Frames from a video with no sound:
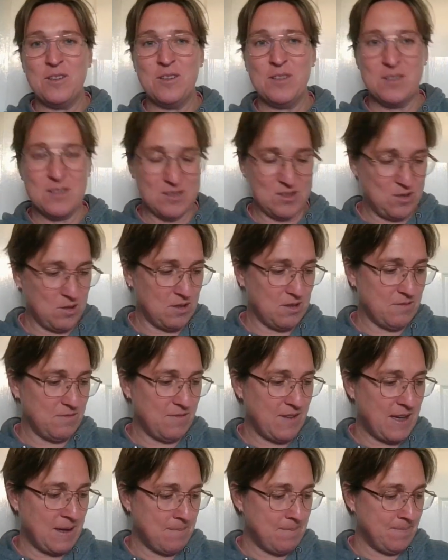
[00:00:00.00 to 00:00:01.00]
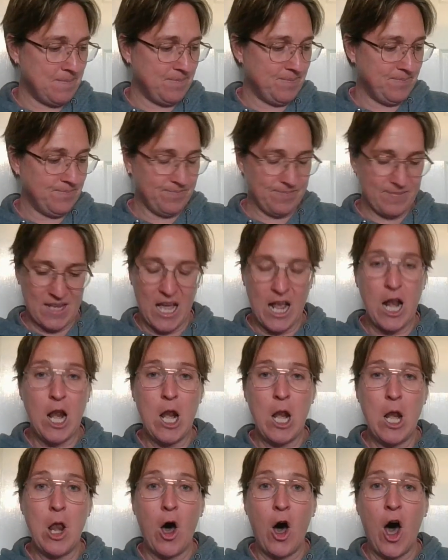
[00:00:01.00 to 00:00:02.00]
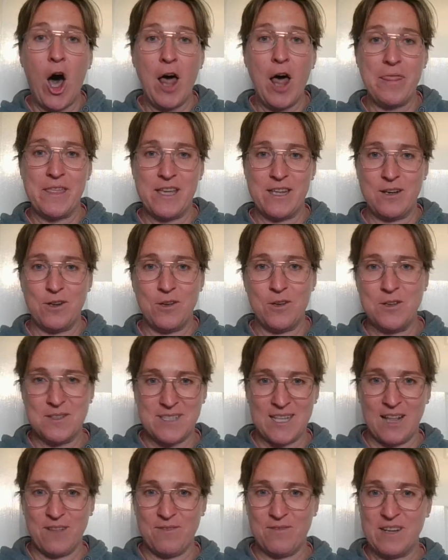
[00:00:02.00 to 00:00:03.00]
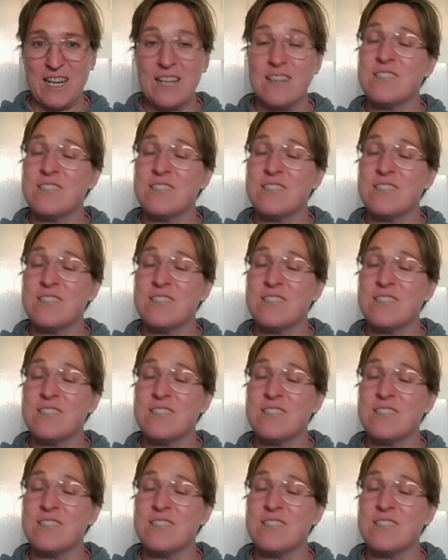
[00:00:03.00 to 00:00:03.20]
sort of lathered herself in it.